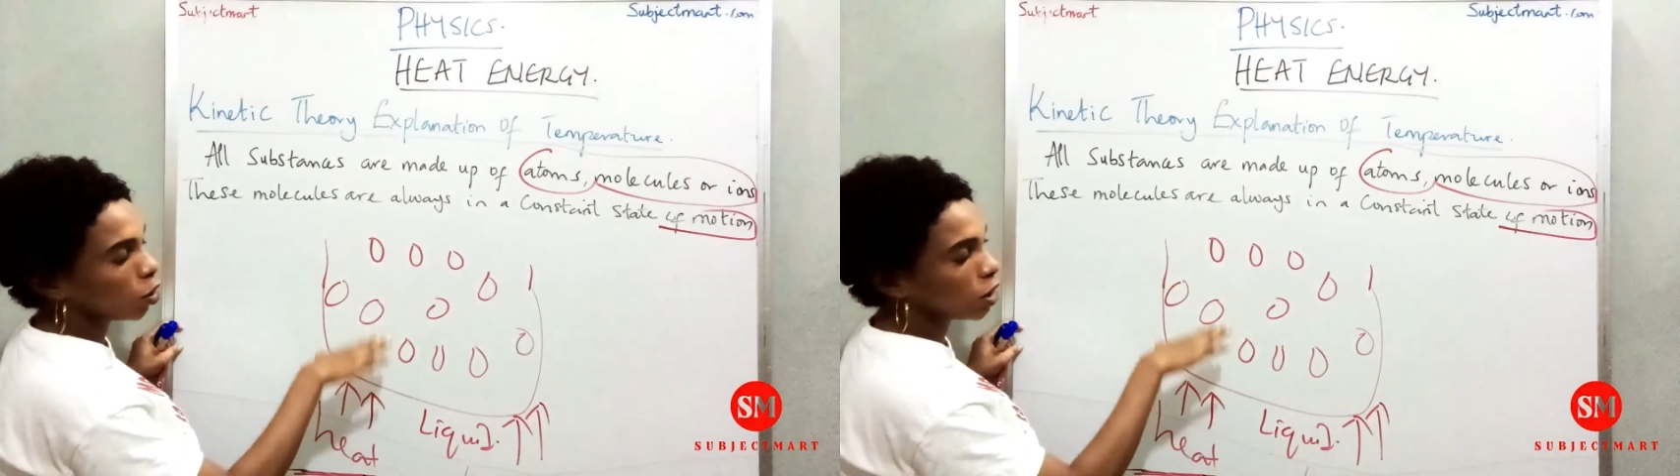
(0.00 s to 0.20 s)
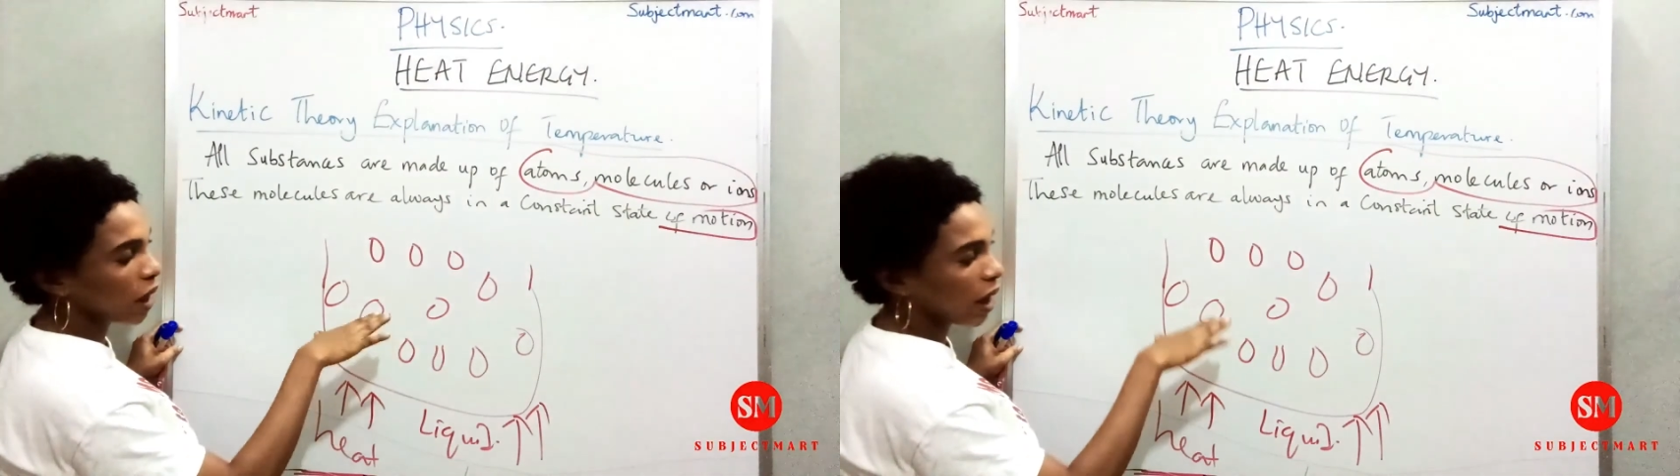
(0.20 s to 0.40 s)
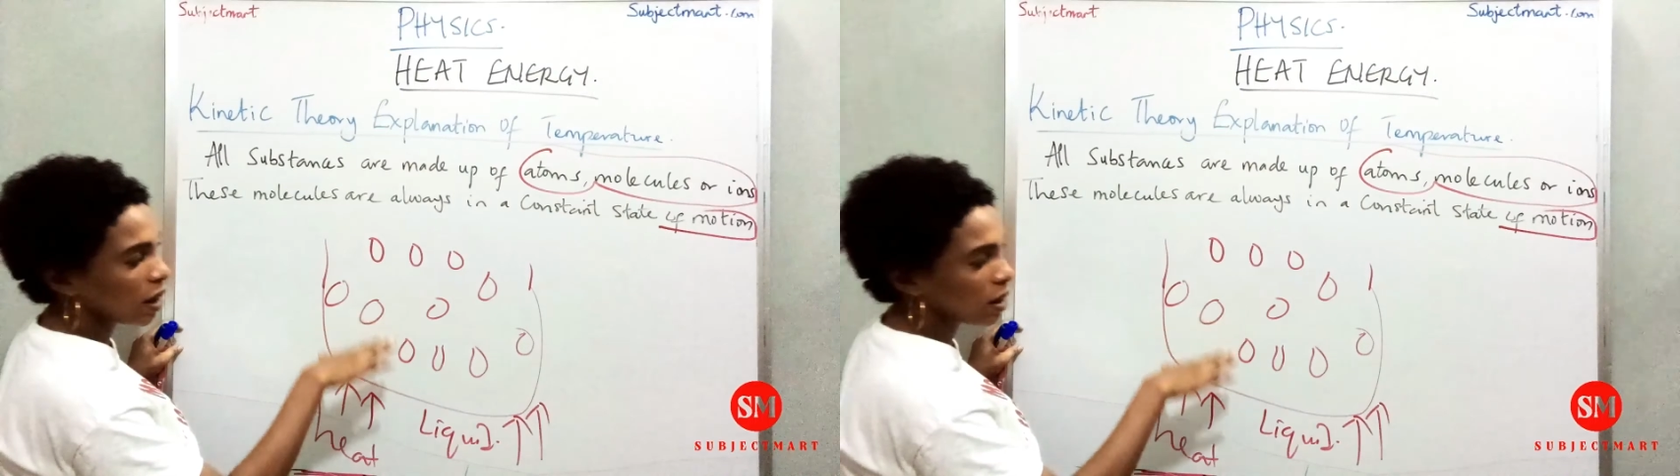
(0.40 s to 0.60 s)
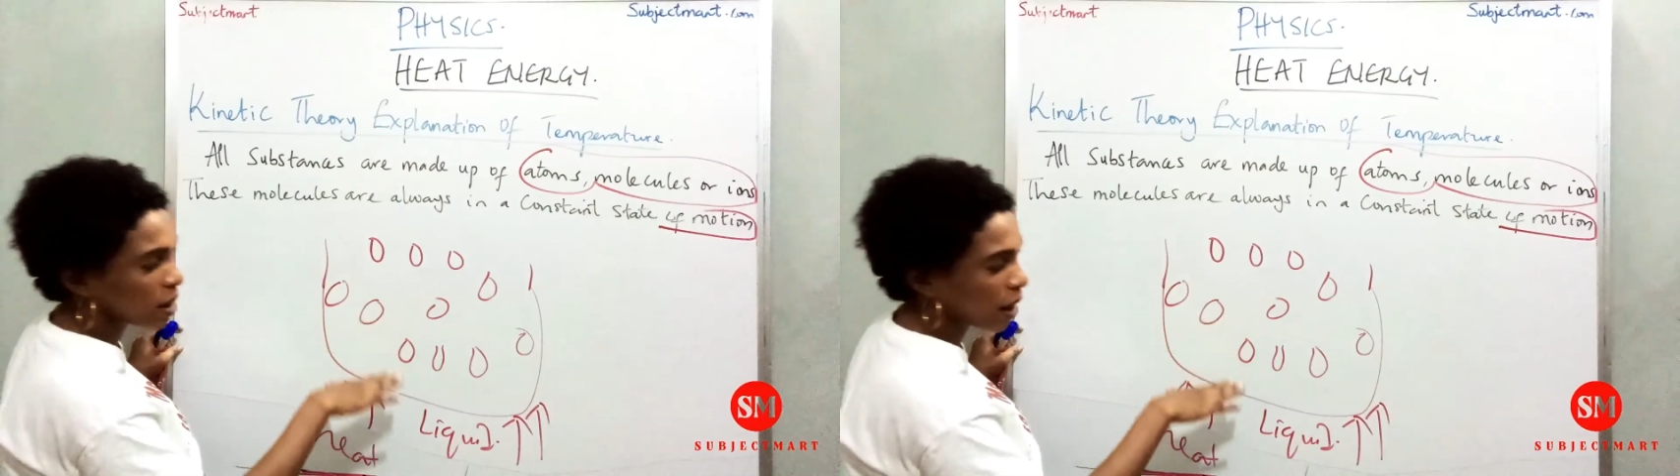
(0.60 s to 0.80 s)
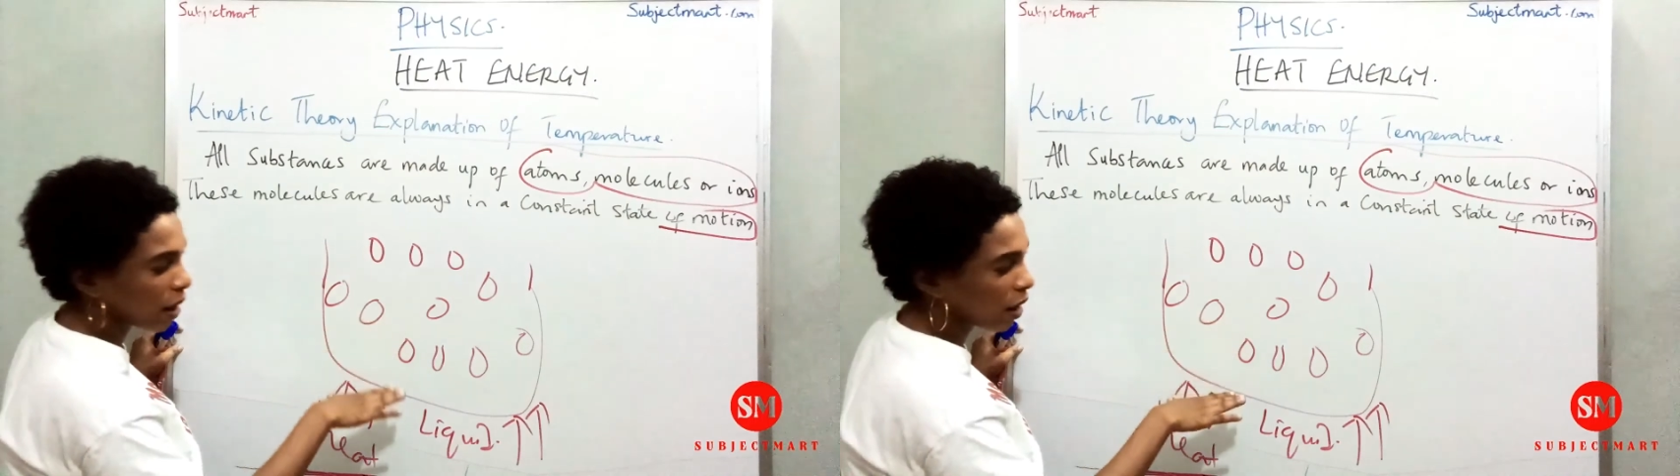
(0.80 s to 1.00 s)
or the
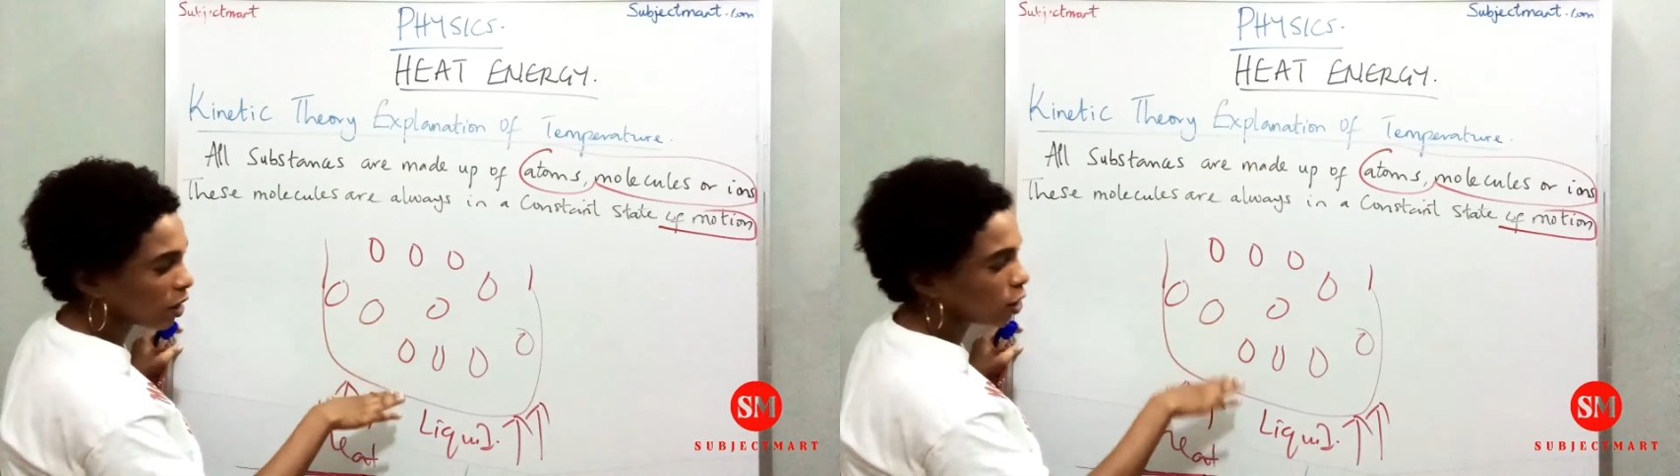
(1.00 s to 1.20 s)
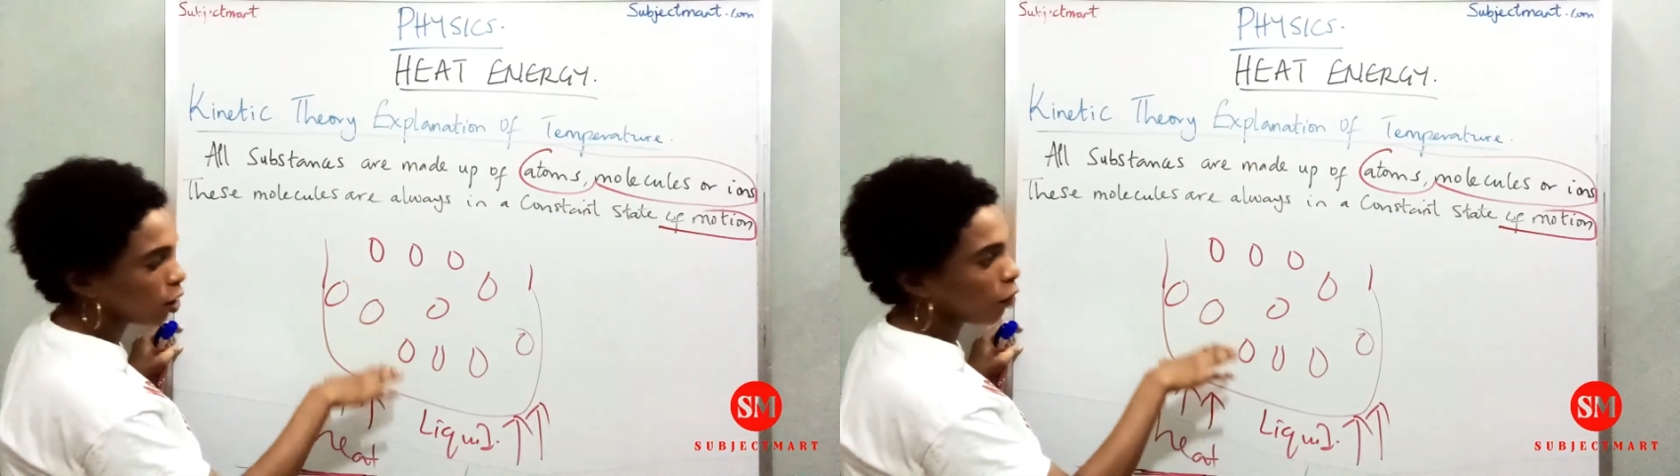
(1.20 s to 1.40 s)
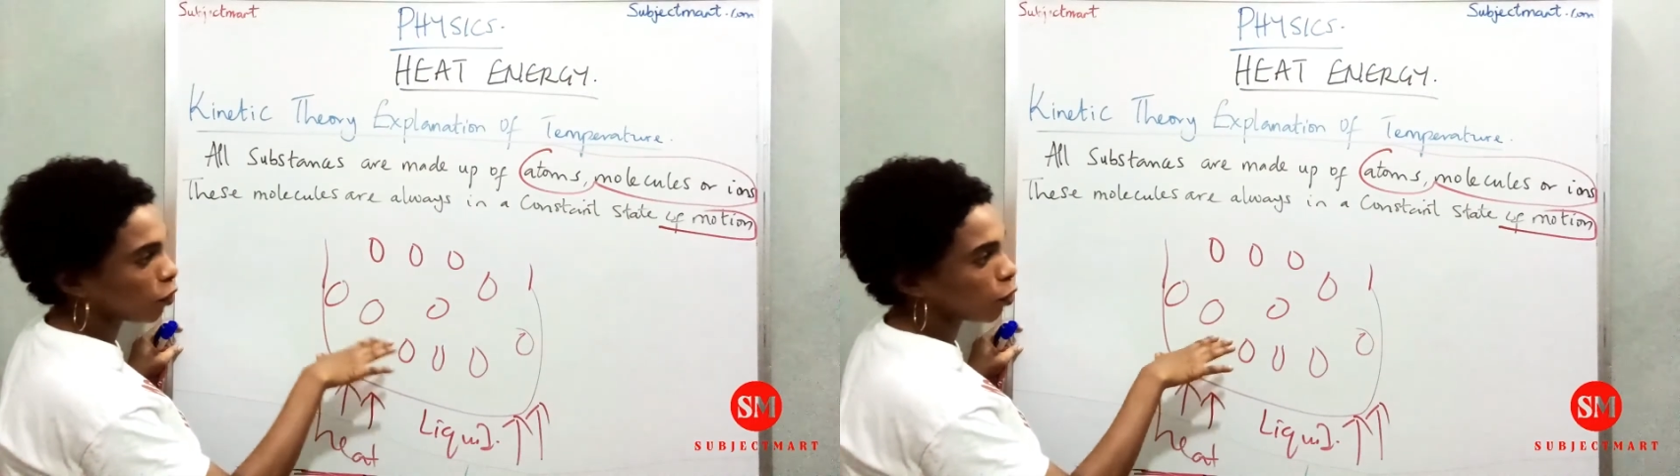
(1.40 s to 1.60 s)
kinetic energy